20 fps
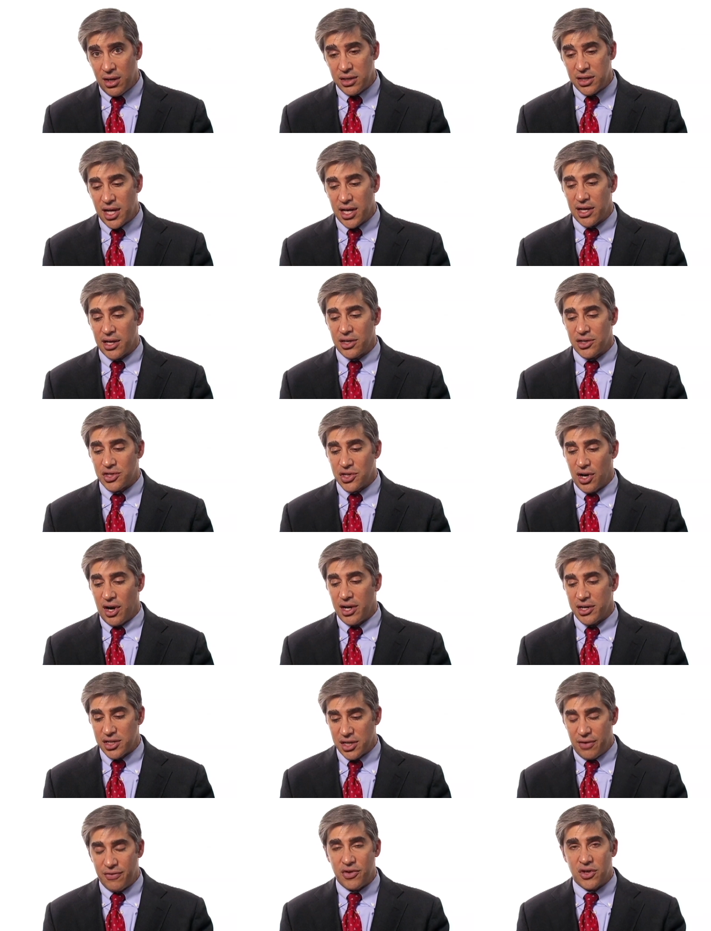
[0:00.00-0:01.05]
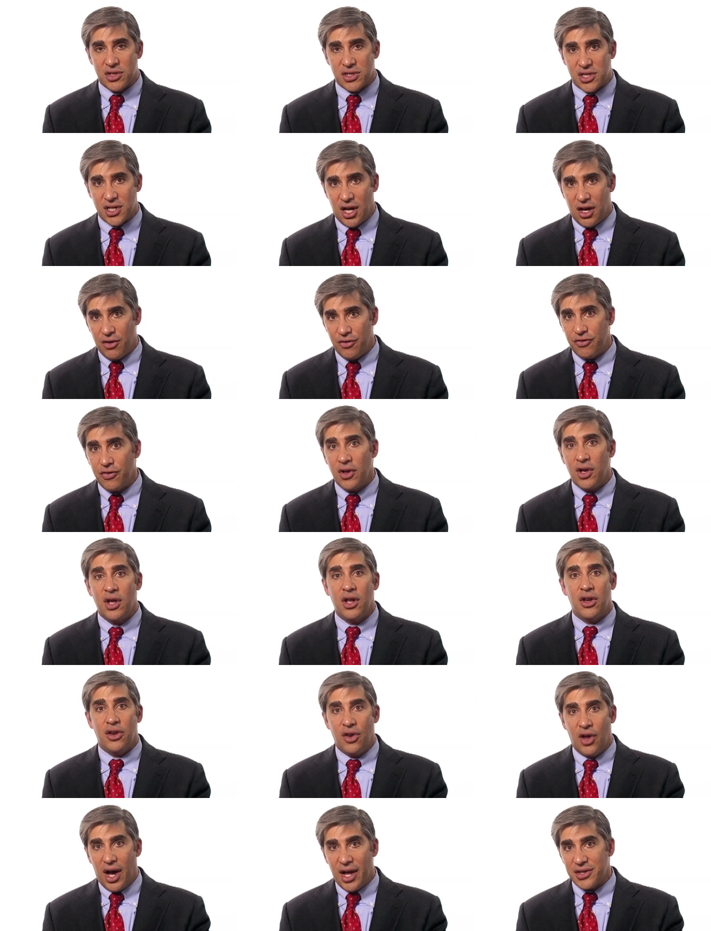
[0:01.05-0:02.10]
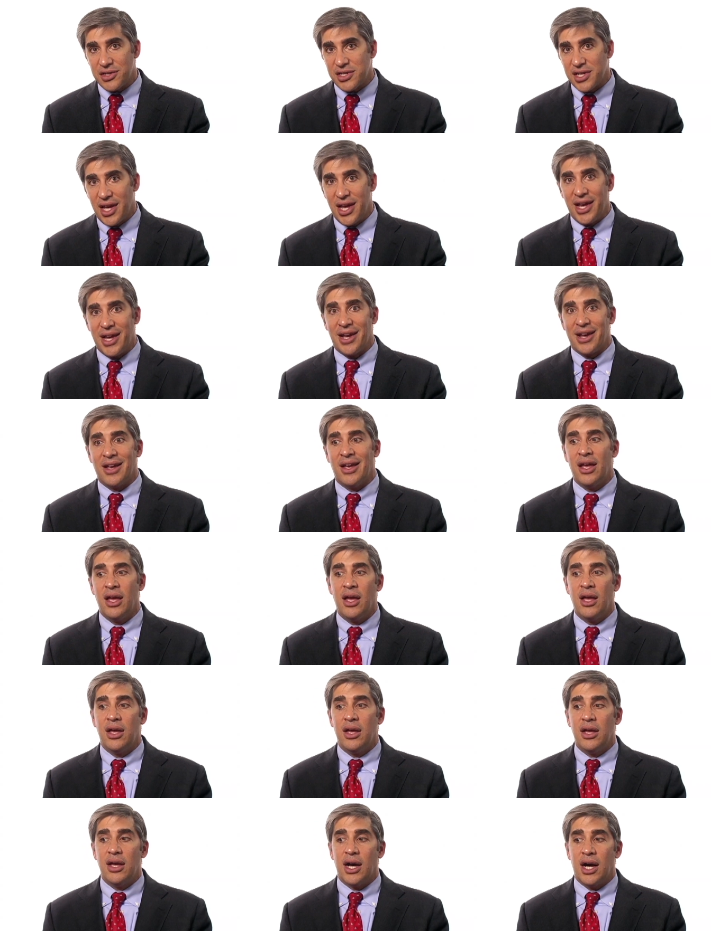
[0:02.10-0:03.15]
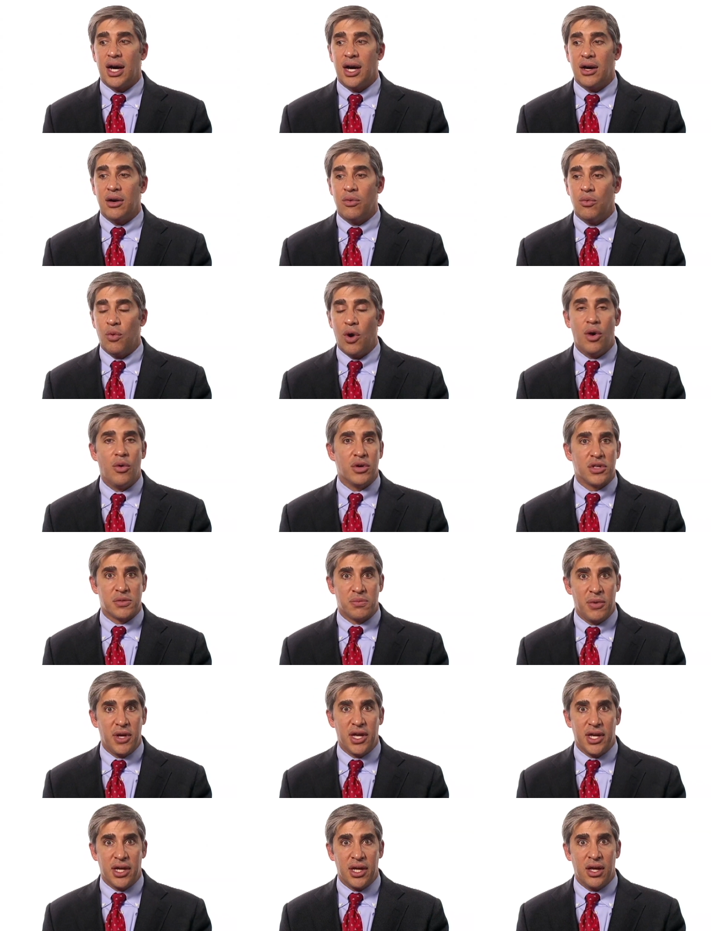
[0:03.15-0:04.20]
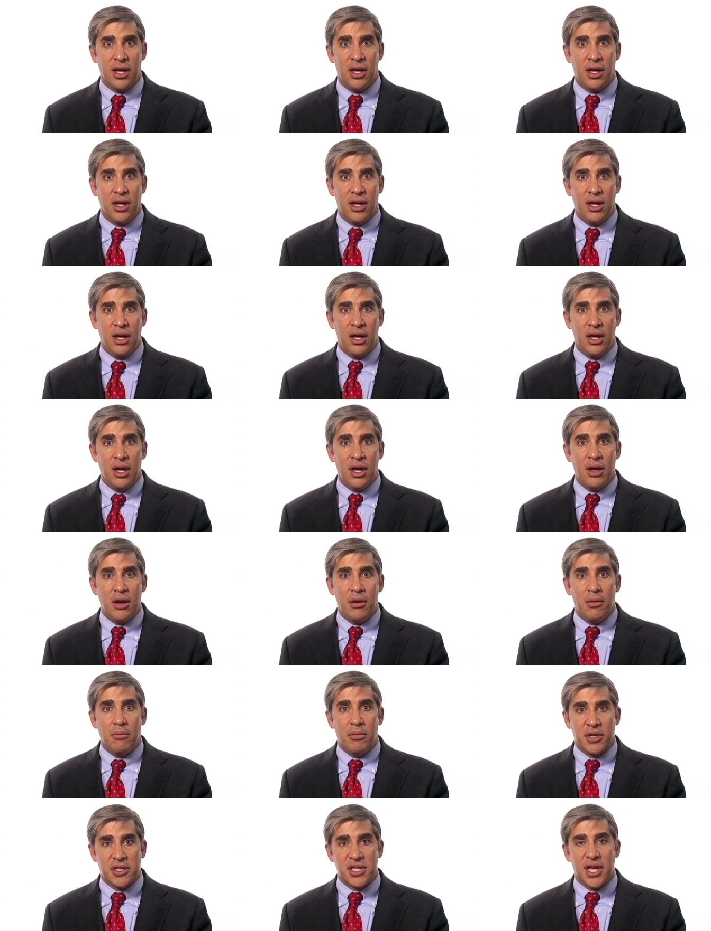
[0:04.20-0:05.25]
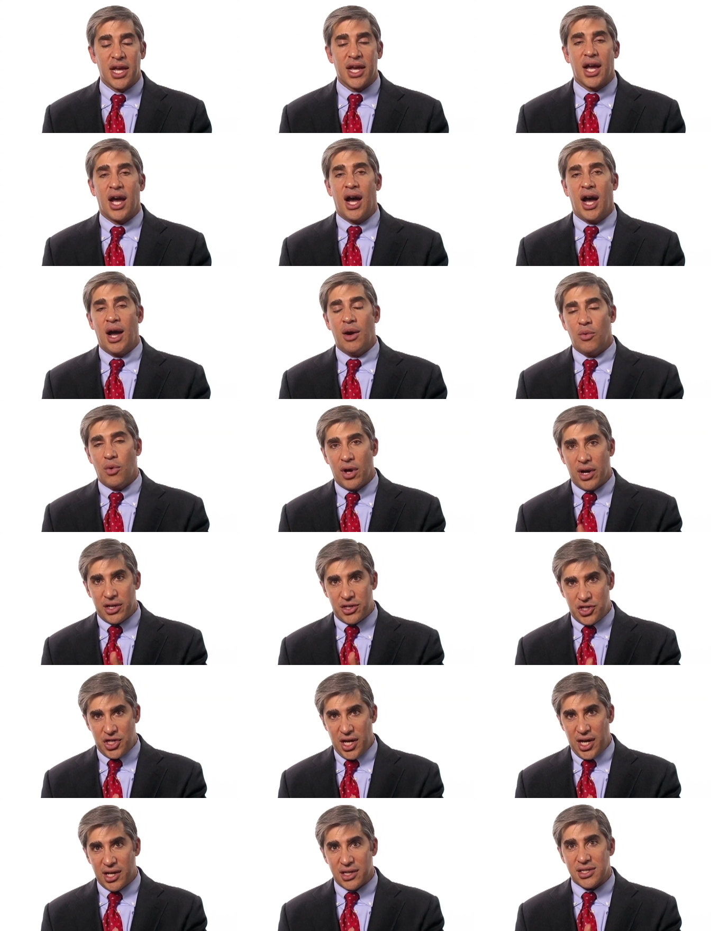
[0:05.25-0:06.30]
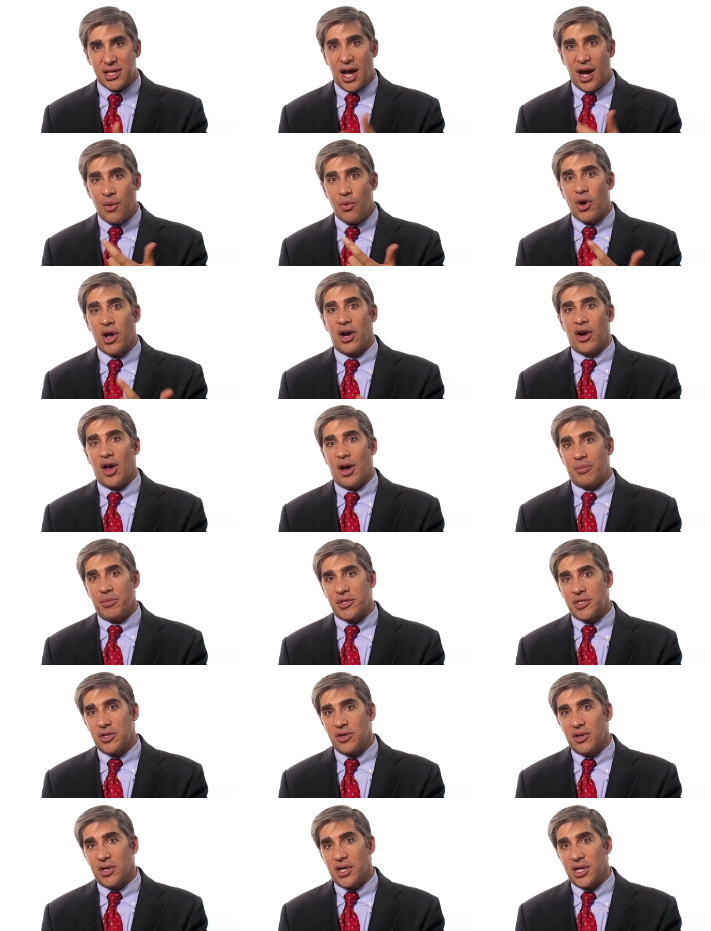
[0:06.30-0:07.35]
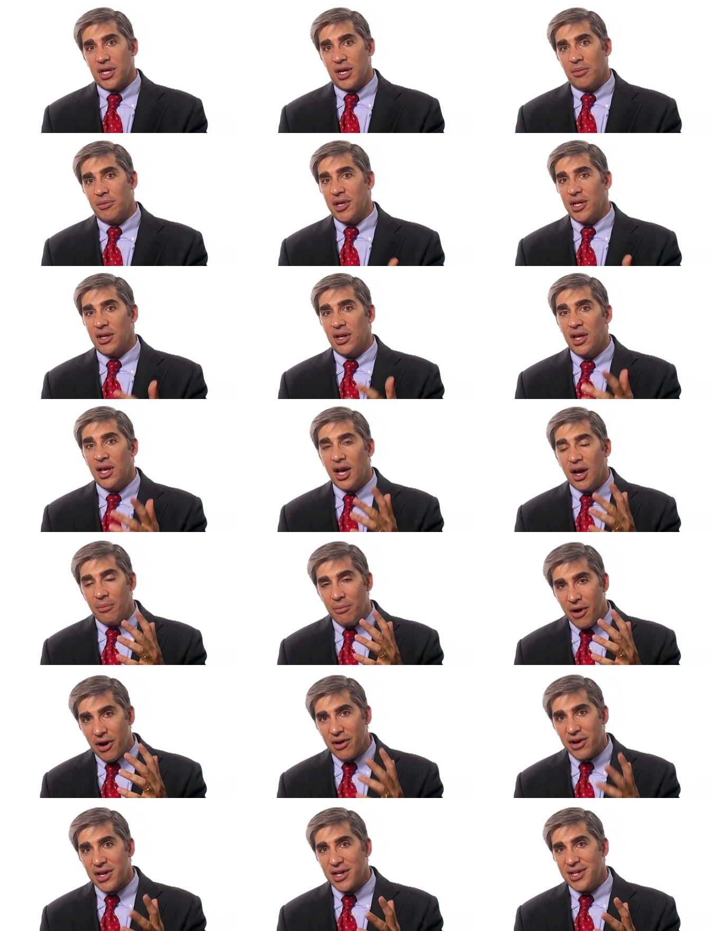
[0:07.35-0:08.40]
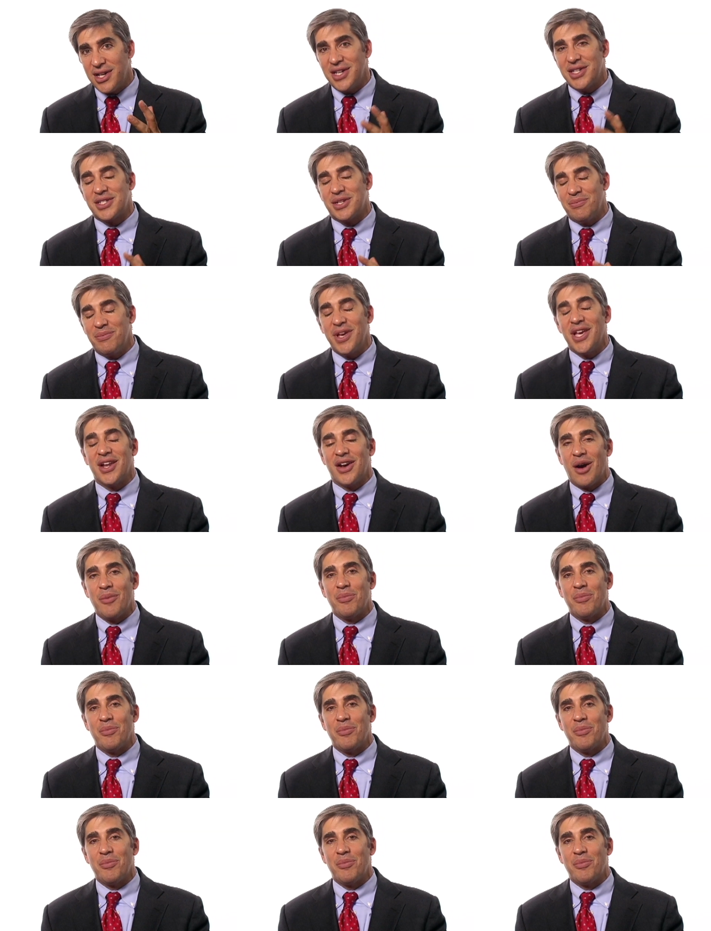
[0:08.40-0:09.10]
taking charge of yourself, not saying, uh, woe is me, but saying, I want a chance, I want an opportunity. I mean, America needs to be an